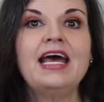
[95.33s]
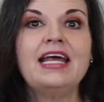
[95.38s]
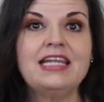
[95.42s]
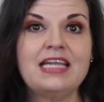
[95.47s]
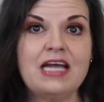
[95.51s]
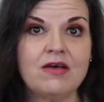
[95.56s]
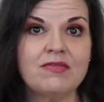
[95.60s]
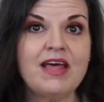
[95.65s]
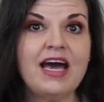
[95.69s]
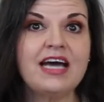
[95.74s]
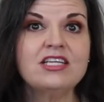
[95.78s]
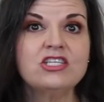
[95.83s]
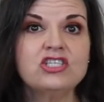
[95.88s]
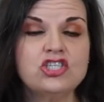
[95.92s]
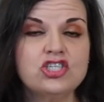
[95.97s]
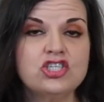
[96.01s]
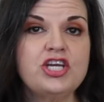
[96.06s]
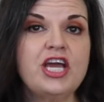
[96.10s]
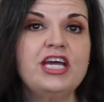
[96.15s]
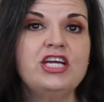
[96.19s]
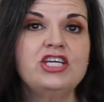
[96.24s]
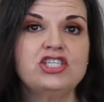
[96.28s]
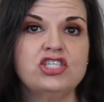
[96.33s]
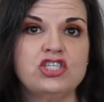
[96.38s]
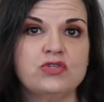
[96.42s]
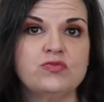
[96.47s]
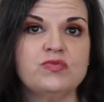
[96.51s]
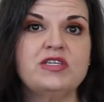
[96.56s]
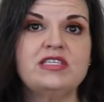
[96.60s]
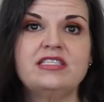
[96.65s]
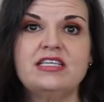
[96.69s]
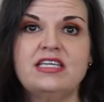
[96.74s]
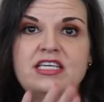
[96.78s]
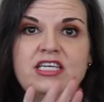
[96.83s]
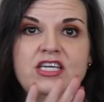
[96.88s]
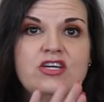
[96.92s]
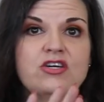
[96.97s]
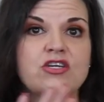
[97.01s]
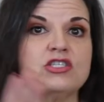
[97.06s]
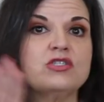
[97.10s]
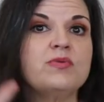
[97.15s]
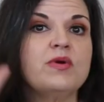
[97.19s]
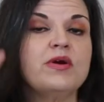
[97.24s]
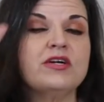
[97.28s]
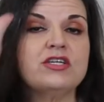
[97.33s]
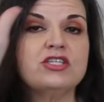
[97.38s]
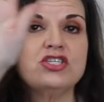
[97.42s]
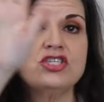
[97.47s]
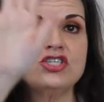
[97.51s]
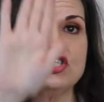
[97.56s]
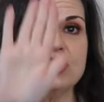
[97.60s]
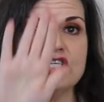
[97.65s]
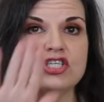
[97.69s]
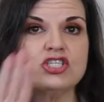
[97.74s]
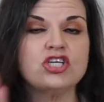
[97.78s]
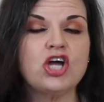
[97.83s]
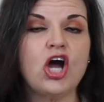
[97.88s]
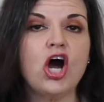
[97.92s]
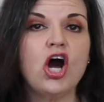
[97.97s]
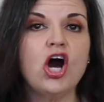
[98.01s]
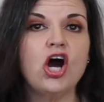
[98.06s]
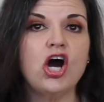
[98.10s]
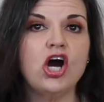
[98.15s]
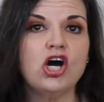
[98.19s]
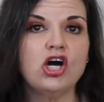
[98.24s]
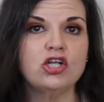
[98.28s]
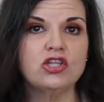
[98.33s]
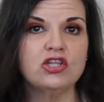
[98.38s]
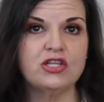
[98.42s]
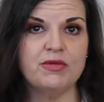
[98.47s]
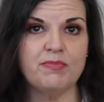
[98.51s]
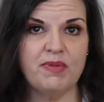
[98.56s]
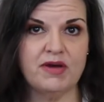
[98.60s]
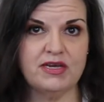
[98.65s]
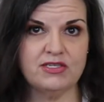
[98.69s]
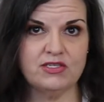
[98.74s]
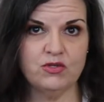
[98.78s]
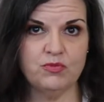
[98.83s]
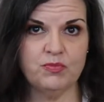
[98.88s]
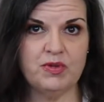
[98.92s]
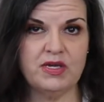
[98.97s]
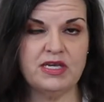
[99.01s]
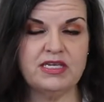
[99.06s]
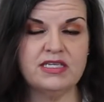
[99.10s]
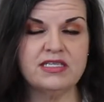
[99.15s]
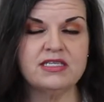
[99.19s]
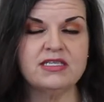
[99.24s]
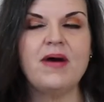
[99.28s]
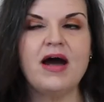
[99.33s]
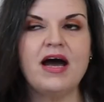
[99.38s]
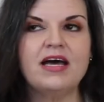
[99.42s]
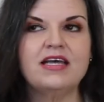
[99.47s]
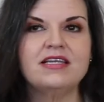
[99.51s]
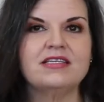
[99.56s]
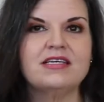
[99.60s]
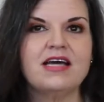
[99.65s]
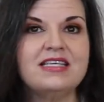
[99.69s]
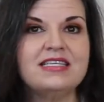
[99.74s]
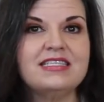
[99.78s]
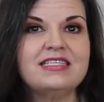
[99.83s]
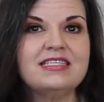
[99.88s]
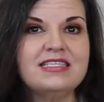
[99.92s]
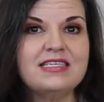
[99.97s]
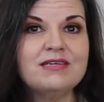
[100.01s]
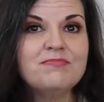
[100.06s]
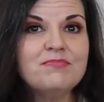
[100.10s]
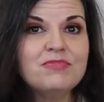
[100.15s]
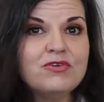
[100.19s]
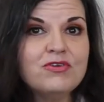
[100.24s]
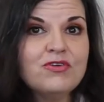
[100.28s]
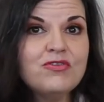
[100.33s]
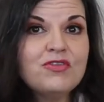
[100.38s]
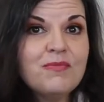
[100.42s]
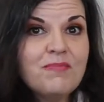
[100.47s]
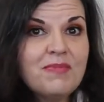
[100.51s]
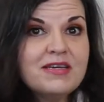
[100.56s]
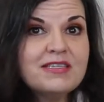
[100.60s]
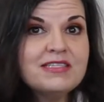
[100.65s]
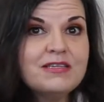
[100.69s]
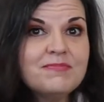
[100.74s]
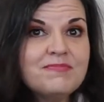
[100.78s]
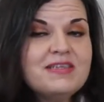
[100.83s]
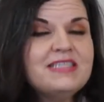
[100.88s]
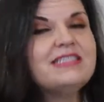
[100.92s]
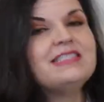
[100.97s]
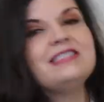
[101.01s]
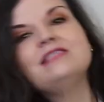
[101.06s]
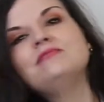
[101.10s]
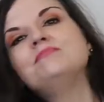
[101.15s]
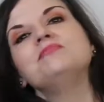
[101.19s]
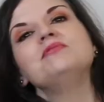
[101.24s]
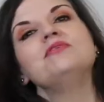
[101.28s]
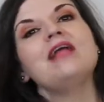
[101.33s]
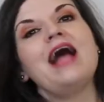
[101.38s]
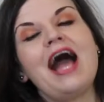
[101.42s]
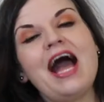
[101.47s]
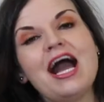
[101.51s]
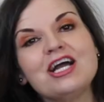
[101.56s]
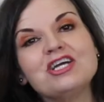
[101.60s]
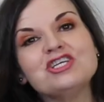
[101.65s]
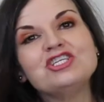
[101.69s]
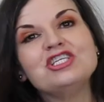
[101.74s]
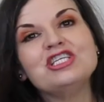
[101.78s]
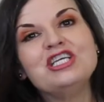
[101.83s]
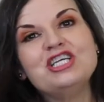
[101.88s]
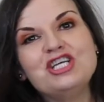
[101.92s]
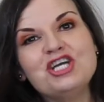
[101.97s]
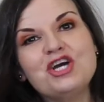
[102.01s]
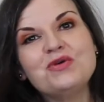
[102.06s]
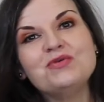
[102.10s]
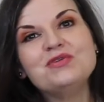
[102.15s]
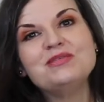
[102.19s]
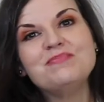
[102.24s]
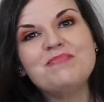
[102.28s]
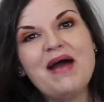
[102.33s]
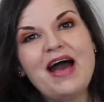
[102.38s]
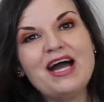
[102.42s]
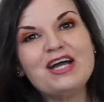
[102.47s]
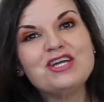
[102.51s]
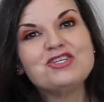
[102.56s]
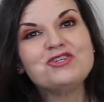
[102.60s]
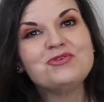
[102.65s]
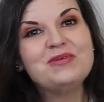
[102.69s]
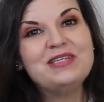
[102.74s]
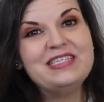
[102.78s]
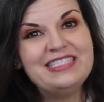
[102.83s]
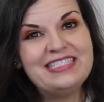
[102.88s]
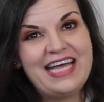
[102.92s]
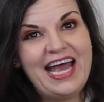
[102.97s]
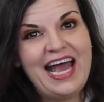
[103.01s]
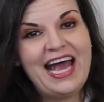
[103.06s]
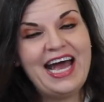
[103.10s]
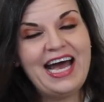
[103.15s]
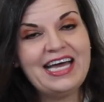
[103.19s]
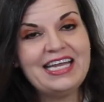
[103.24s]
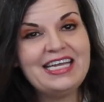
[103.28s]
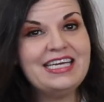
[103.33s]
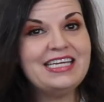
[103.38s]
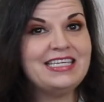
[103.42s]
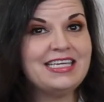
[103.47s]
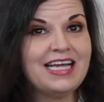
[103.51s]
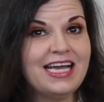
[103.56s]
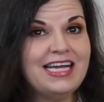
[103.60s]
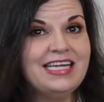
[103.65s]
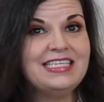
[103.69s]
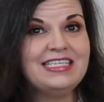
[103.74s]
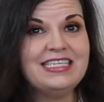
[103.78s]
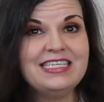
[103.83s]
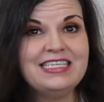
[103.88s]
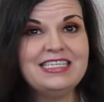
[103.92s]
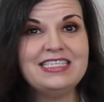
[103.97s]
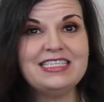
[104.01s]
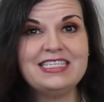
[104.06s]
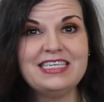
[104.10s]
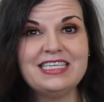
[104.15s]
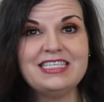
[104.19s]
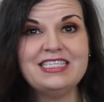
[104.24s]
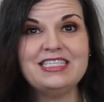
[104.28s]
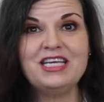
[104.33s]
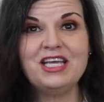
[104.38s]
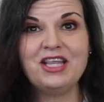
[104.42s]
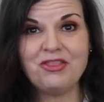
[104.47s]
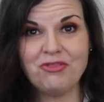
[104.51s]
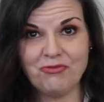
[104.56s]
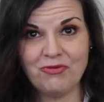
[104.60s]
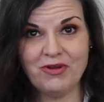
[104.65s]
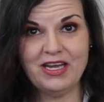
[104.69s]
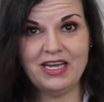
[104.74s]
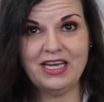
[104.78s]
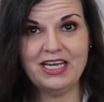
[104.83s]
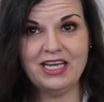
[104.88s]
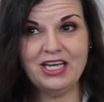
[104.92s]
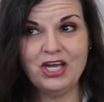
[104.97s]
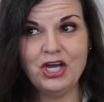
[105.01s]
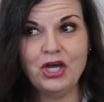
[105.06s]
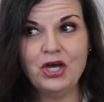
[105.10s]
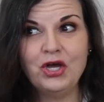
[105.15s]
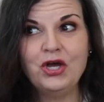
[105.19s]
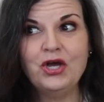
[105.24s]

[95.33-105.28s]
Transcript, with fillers: Now that's changed in recent years where it's just all the puzzle piece, but the symbol, the puzzle piece symbol, actually goes back to a dad in 1963.